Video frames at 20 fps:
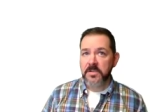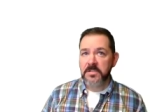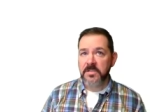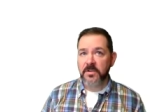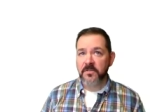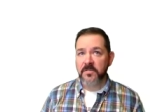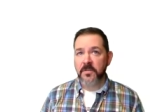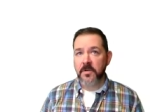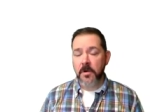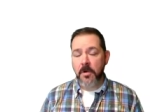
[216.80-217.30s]

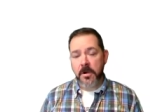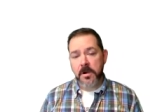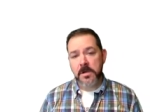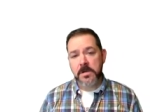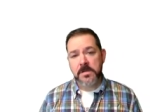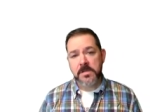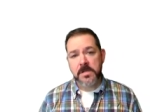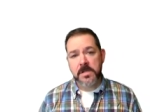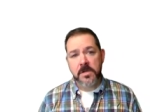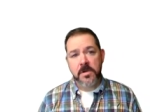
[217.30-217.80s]
So for
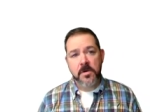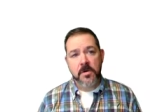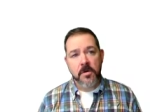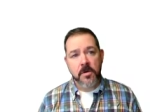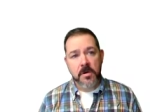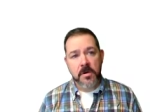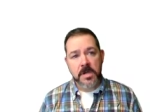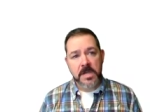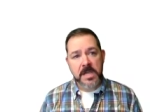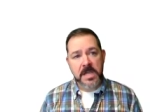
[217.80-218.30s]
art,
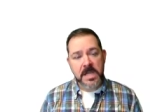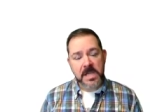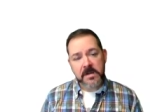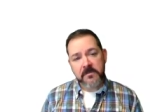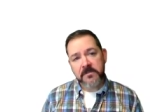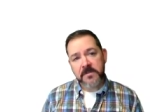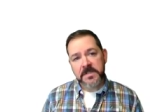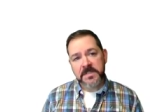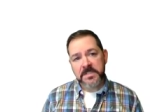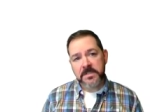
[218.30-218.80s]

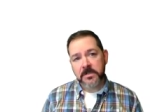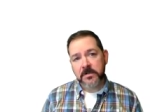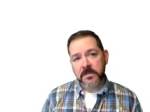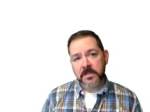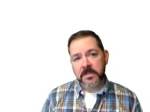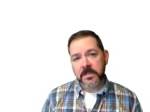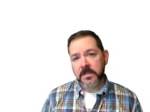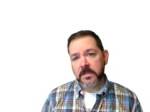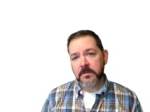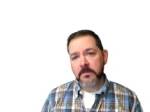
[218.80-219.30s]
every
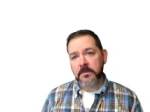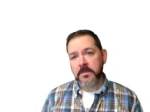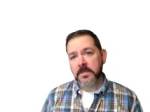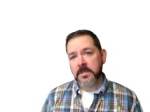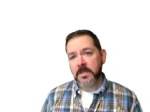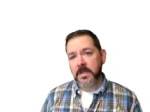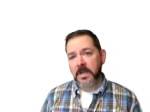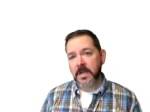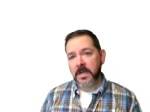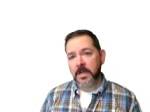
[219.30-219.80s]
student
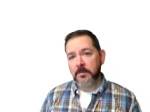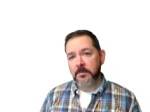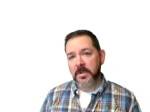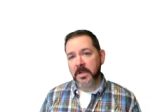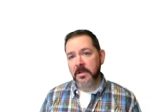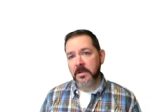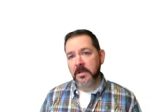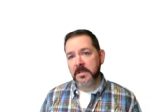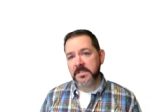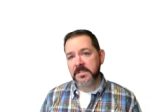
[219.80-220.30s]
in uh,
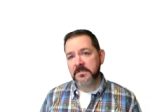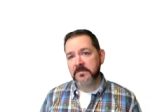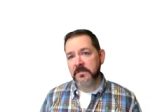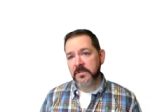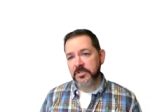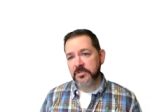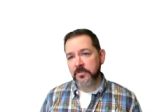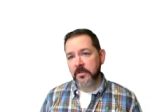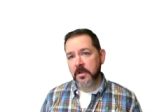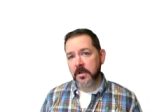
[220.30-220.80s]
Byng Arts
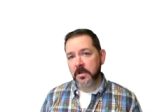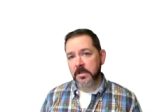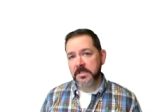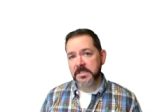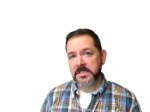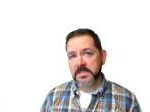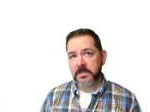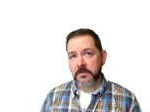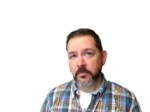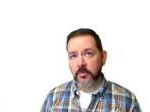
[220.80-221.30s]
Visual
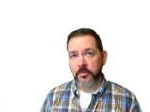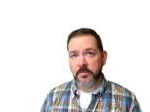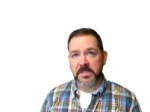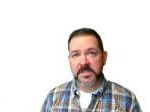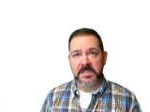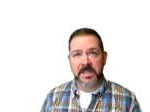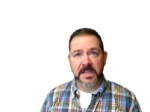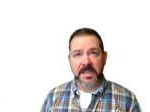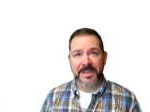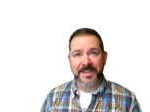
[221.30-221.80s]
Arts will be
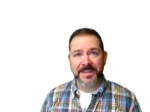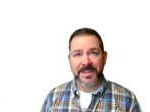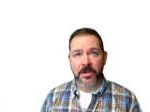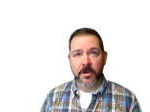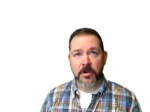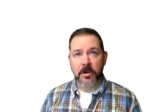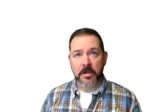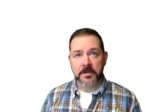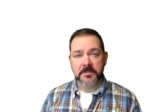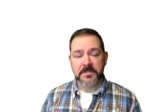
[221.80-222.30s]
taking the
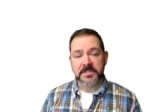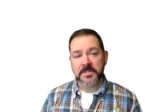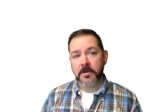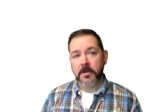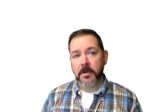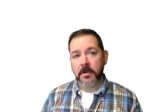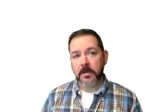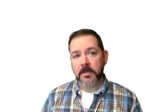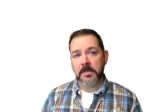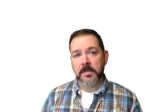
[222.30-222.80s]
honors
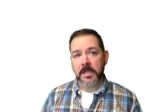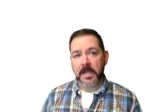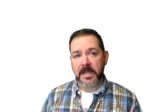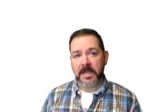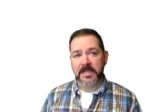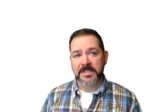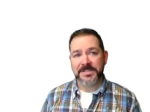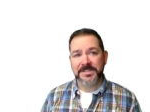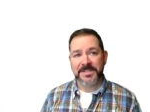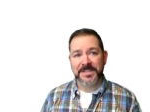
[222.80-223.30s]
art
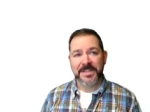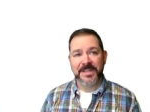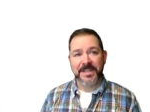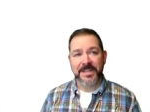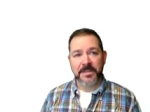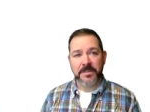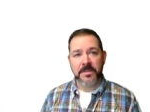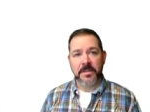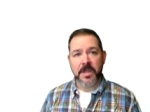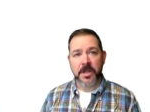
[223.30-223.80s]
class
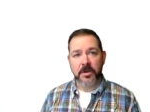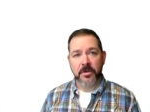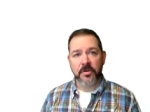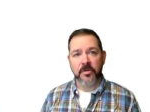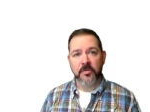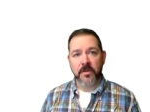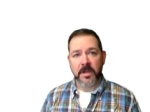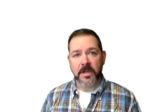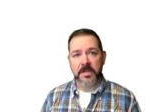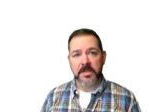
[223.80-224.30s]
in their
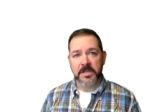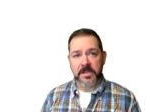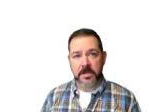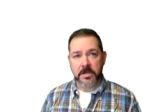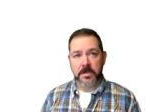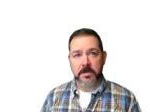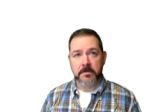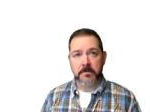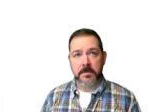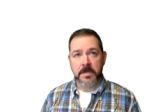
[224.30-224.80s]
grade
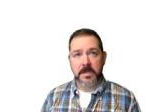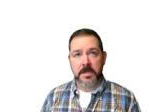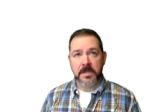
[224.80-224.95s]
year.